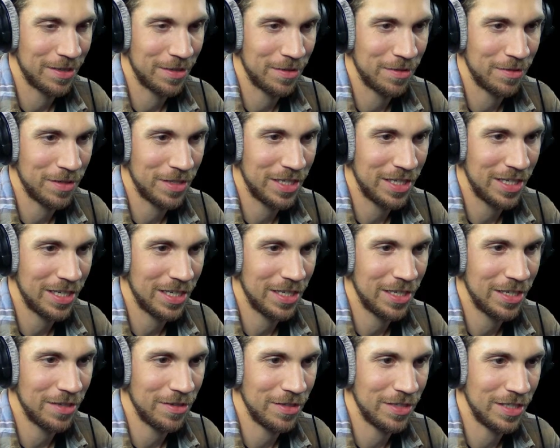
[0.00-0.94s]
What's he gonna
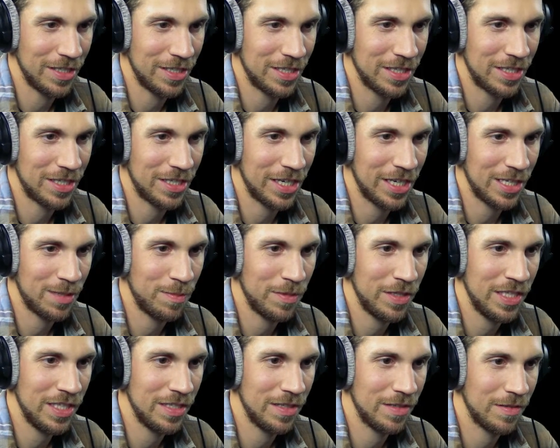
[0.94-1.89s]
do? Is he just chase
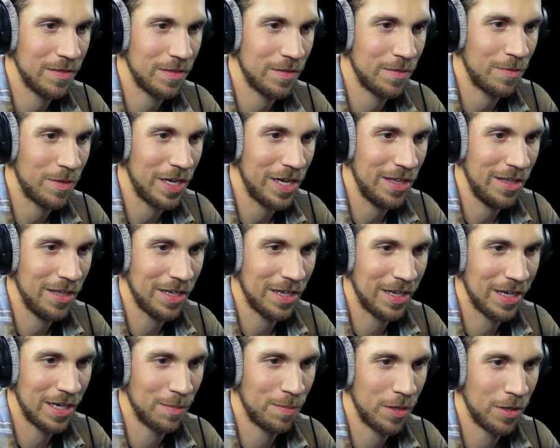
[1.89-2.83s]
me? Why do you look
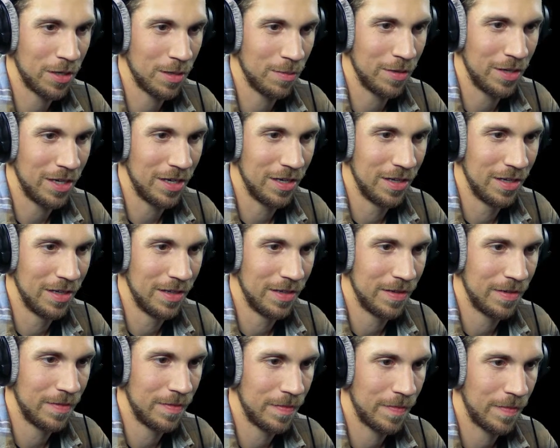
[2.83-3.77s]
like a
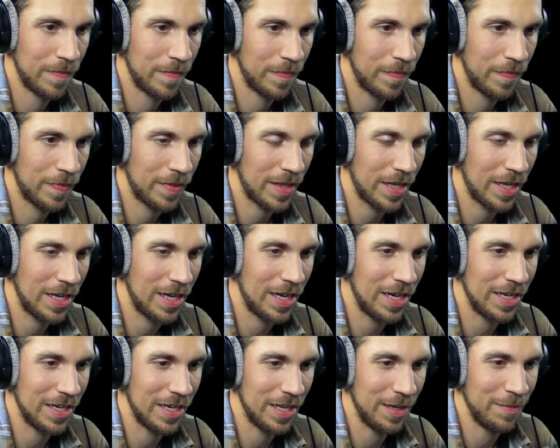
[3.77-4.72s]
Pokeball?
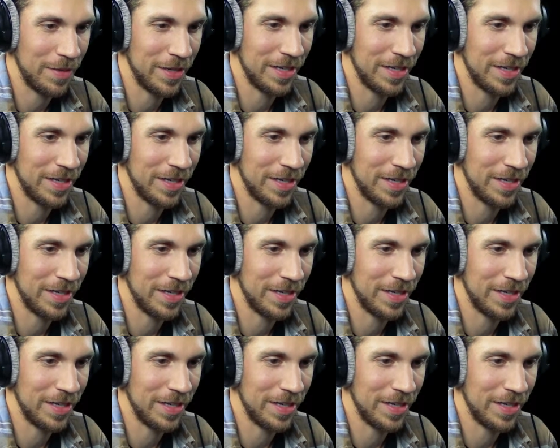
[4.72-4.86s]
Ah, damn